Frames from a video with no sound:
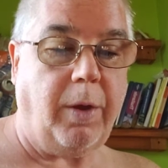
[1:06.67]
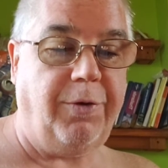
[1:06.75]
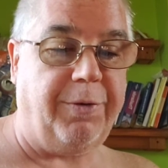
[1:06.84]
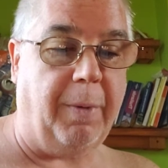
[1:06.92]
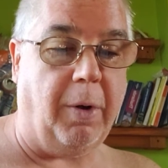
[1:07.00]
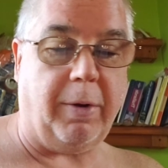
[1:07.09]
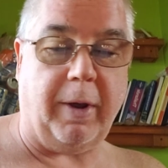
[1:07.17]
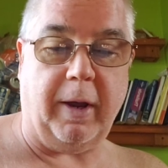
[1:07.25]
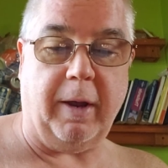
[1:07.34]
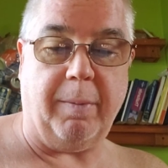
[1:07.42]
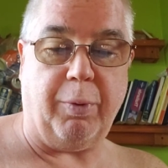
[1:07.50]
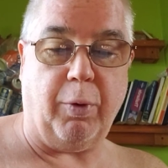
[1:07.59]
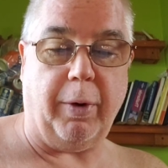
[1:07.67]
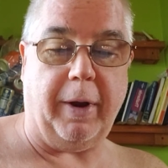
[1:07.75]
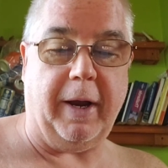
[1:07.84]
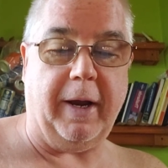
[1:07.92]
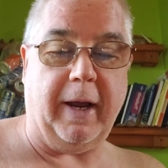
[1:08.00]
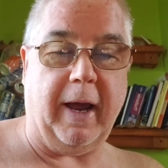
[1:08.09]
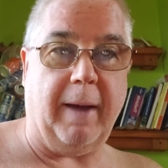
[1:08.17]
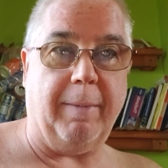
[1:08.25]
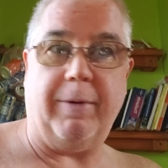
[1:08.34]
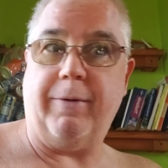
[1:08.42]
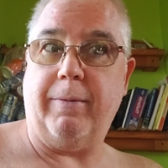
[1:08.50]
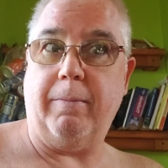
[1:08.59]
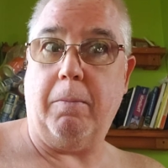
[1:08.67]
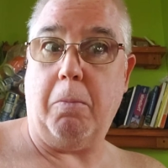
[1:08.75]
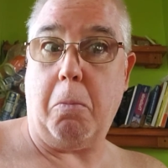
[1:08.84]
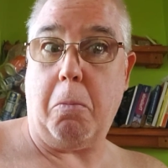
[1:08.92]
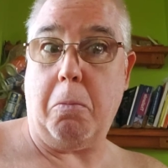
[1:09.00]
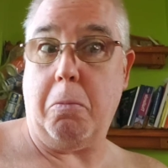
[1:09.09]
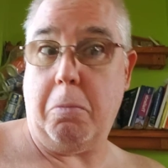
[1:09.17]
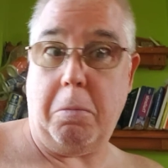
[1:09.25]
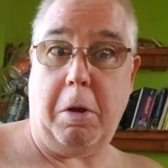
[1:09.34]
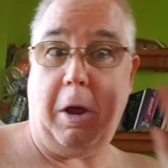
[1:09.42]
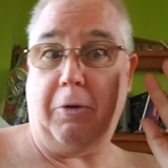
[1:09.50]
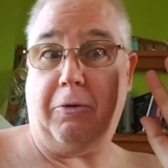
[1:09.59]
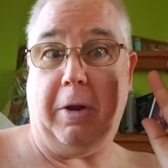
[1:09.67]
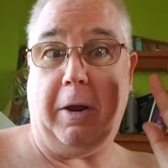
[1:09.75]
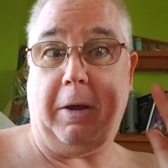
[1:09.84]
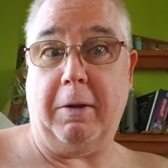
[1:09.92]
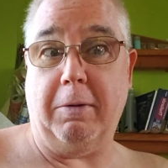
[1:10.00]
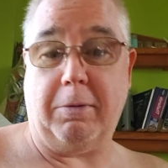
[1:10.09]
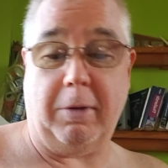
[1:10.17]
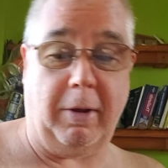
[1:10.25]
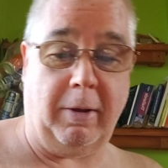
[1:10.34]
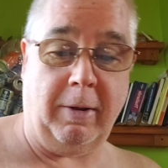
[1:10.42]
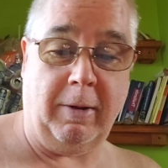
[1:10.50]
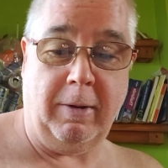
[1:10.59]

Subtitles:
Smoking and poor eating habits, hashtag guilty,